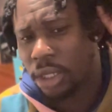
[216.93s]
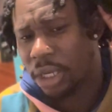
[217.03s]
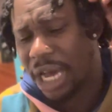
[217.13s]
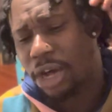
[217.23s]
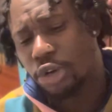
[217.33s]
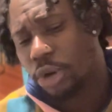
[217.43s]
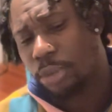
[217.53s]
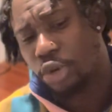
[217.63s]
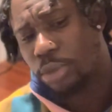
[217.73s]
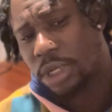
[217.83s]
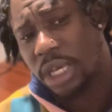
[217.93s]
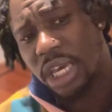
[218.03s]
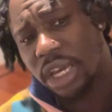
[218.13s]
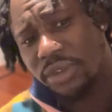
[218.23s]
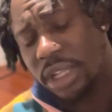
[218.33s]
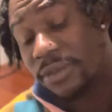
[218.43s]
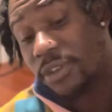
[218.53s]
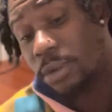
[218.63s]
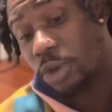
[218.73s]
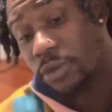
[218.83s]
I don't know where Booba and Rella
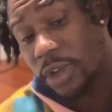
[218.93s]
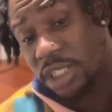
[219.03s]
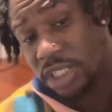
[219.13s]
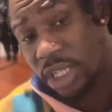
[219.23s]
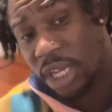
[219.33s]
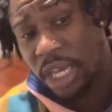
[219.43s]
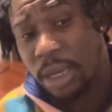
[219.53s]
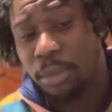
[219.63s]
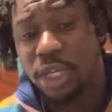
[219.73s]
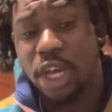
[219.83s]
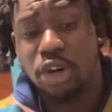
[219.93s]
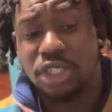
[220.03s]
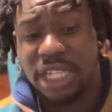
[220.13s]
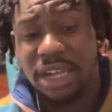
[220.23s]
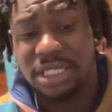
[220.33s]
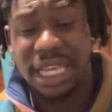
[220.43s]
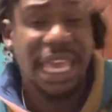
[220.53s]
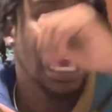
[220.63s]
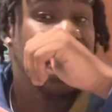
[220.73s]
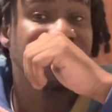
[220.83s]
from. No funny shit. But yo, shout out to
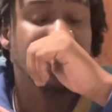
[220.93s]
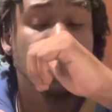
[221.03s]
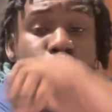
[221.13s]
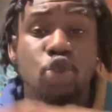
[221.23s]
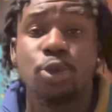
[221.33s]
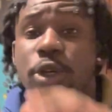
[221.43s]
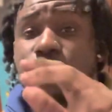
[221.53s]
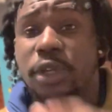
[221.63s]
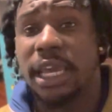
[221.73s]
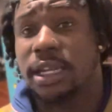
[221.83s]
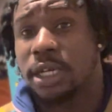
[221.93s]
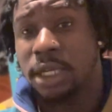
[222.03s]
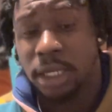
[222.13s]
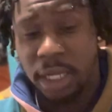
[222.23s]
every YouTuber creator.